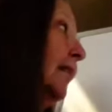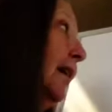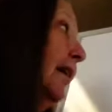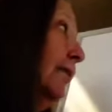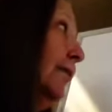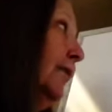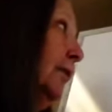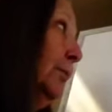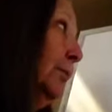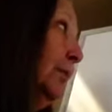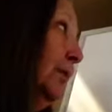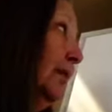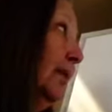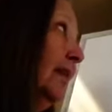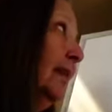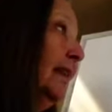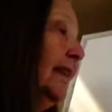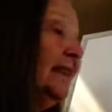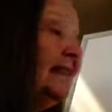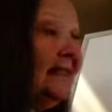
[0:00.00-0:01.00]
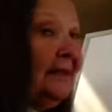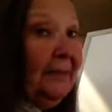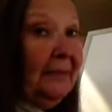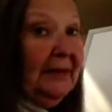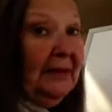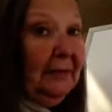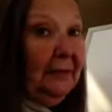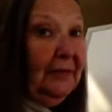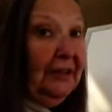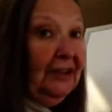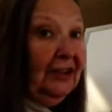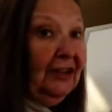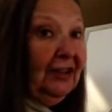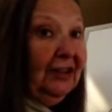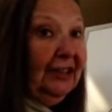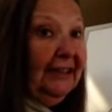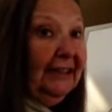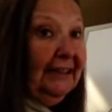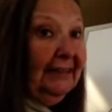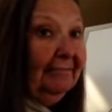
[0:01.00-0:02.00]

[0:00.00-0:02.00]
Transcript: of the policeman, was she?